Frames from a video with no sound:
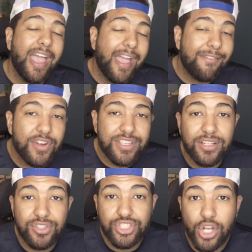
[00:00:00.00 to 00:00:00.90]
Every
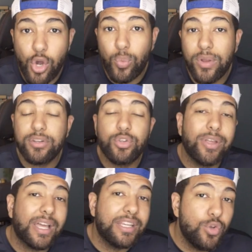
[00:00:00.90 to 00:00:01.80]
single show, we are
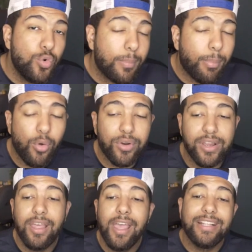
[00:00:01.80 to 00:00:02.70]
doing a new
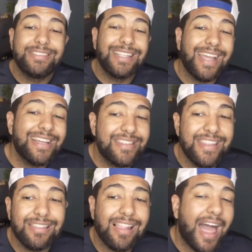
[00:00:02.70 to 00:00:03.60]
opponent. And today is
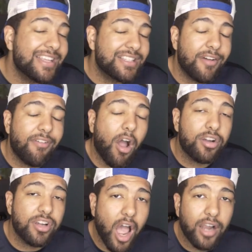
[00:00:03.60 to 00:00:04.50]
the last of our
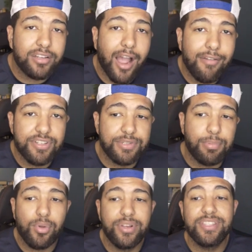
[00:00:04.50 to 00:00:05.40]
non-conference
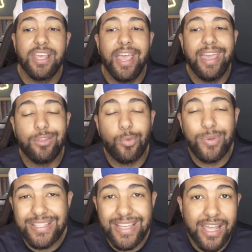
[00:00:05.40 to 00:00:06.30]
opponents in
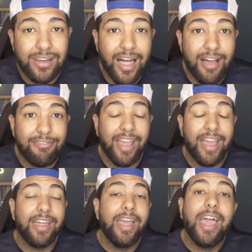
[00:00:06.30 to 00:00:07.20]
Louisiana
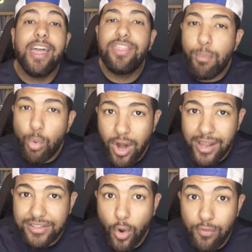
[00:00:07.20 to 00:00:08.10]
Lafayette. And the more I
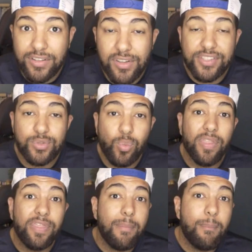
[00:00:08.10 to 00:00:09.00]
dove into this
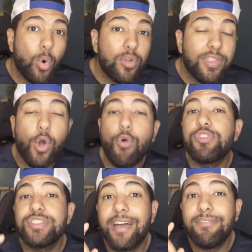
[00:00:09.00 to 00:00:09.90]
one, the more the
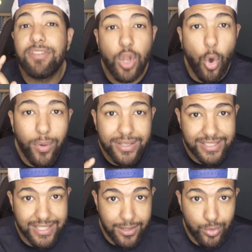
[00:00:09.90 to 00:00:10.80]
Gophers have no
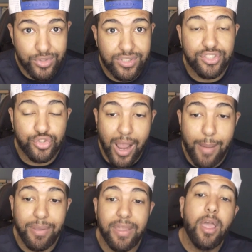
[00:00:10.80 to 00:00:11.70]
excuse to
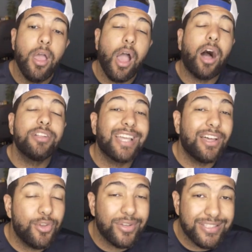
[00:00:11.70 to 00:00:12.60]
drop it. I'll tell
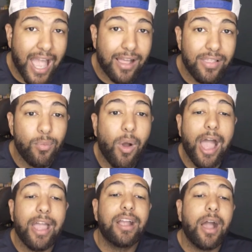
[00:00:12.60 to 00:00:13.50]
you exactly
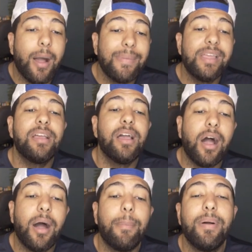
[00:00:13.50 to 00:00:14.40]
why coming
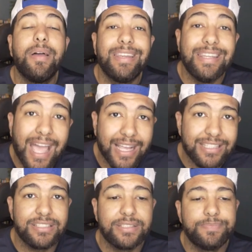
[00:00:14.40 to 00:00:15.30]
up next.